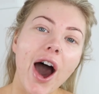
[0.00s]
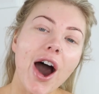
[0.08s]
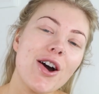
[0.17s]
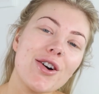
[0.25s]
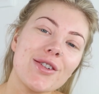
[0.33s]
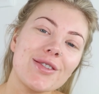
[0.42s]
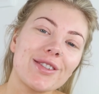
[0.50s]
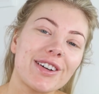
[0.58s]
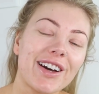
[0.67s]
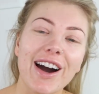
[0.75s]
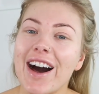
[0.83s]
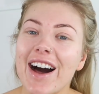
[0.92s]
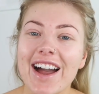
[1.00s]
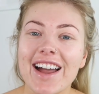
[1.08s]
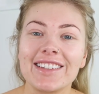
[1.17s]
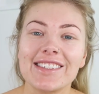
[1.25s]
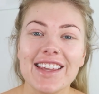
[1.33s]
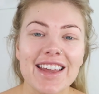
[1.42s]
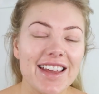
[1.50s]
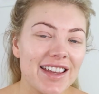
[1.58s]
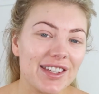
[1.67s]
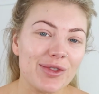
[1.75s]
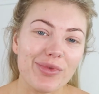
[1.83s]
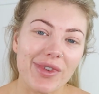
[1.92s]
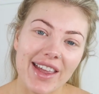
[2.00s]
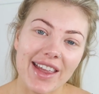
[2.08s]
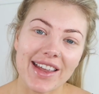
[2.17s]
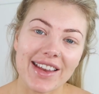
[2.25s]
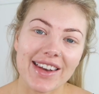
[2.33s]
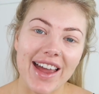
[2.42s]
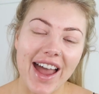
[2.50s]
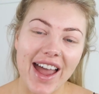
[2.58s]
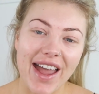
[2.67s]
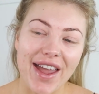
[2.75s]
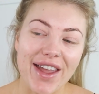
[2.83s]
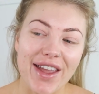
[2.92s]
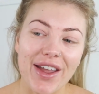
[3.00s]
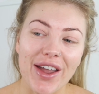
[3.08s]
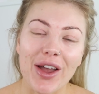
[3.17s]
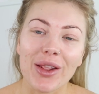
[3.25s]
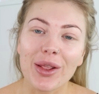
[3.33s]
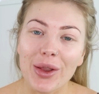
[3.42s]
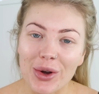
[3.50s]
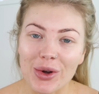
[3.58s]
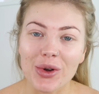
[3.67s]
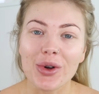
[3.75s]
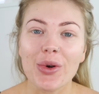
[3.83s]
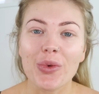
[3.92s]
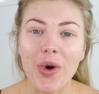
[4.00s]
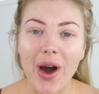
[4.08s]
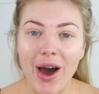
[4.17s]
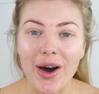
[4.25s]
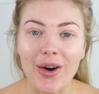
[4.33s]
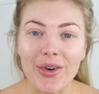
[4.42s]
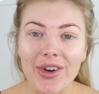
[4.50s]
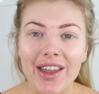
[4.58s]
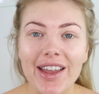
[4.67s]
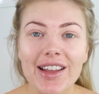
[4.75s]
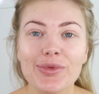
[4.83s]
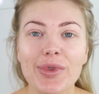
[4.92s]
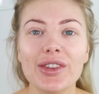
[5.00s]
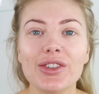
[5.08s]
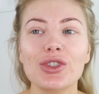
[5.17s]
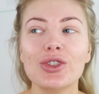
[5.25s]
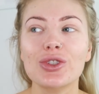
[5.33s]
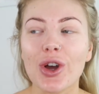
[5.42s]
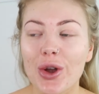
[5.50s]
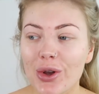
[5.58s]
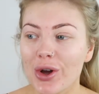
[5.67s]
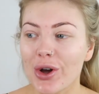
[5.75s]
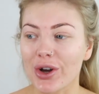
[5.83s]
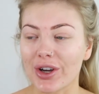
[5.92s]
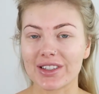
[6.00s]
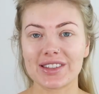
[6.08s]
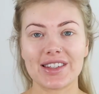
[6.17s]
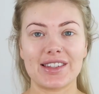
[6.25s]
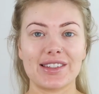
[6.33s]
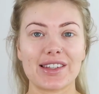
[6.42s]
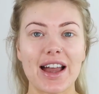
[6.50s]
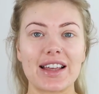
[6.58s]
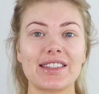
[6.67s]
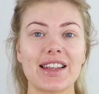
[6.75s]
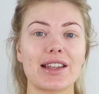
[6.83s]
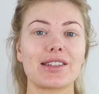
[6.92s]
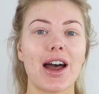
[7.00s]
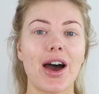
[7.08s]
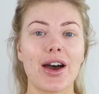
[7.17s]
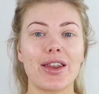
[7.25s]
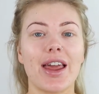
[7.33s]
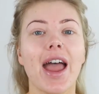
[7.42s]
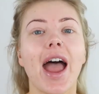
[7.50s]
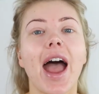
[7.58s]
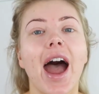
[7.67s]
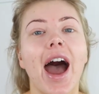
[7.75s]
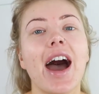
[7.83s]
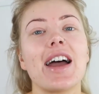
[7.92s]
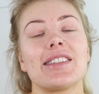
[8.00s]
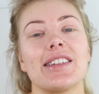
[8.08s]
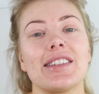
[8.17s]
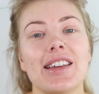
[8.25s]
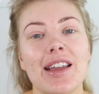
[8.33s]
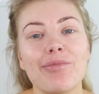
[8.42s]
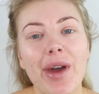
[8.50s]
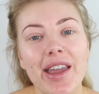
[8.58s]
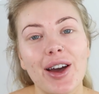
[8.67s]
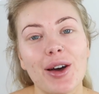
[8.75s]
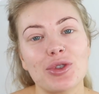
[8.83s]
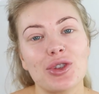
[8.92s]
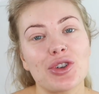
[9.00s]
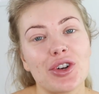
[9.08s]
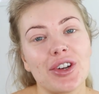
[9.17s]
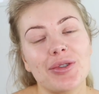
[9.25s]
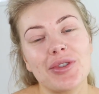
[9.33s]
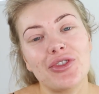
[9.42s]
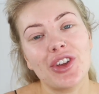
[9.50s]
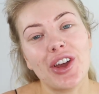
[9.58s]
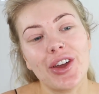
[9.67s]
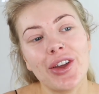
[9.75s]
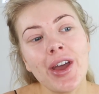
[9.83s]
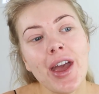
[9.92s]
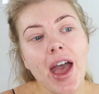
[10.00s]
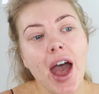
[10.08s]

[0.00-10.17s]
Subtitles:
Oh guys, it has been a long, well, it has been so long since I sat down and did a makeup tutorial with you.